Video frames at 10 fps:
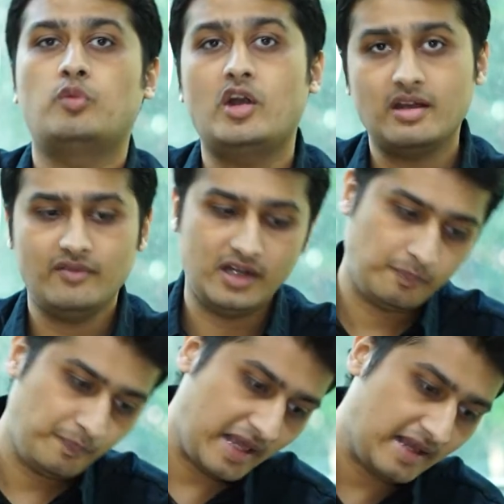whatever
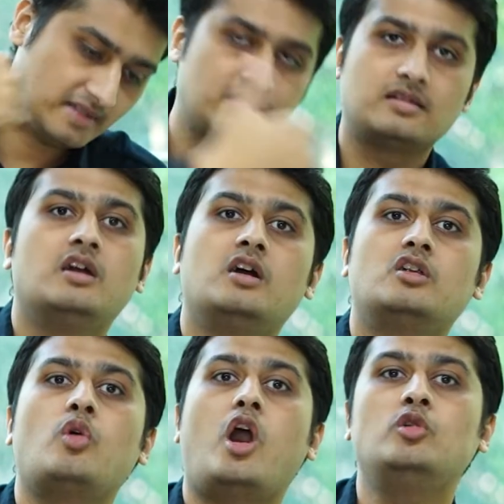it pays
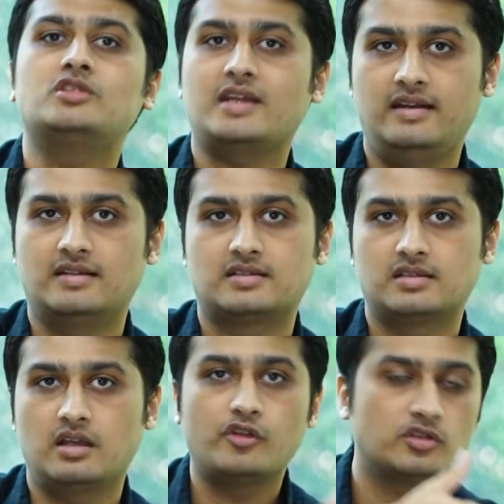to outsiders,
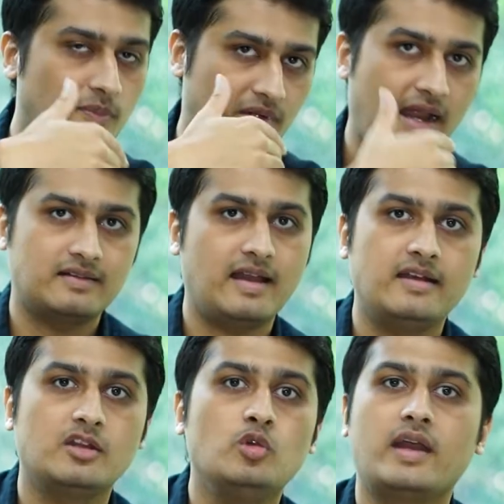if you subtract
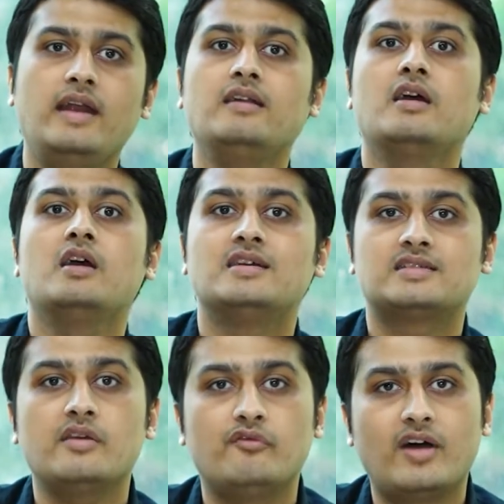that, you get
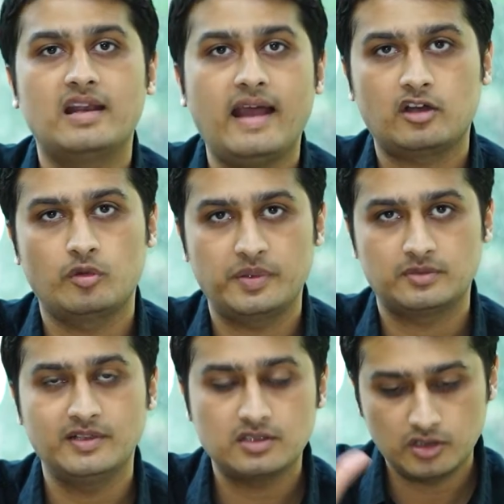say 1 lakh rupees.
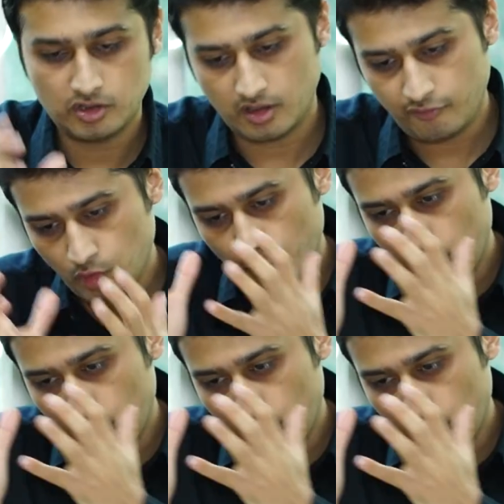Means if you